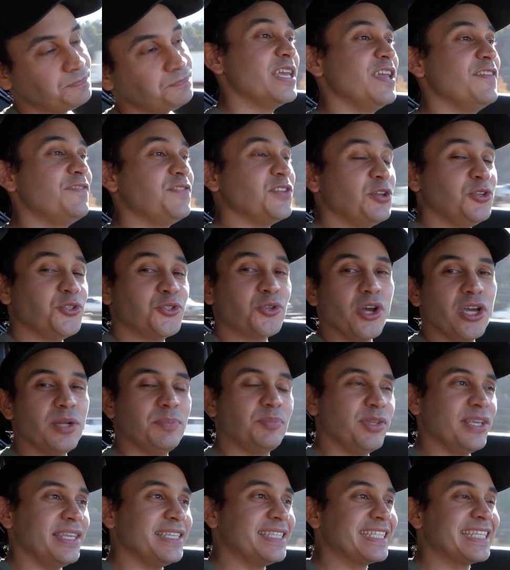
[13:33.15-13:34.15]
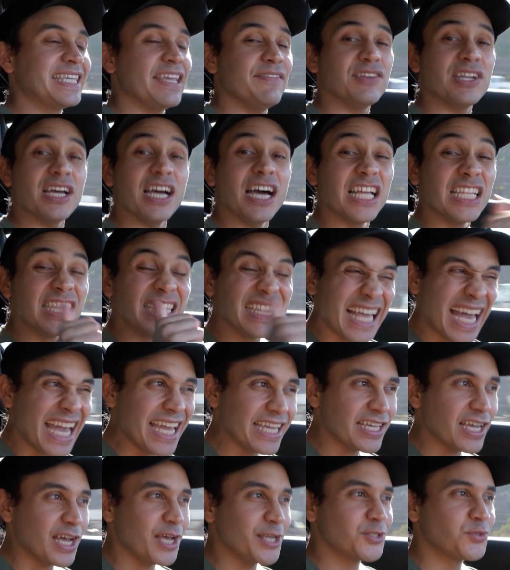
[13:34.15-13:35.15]
If you enjoyed, please give it a
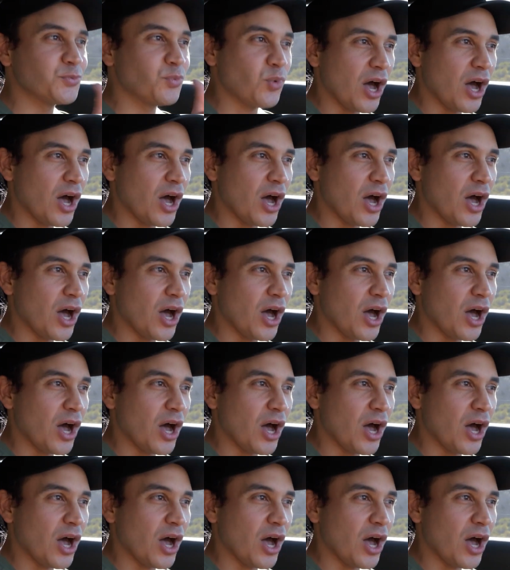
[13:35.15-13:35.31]
like as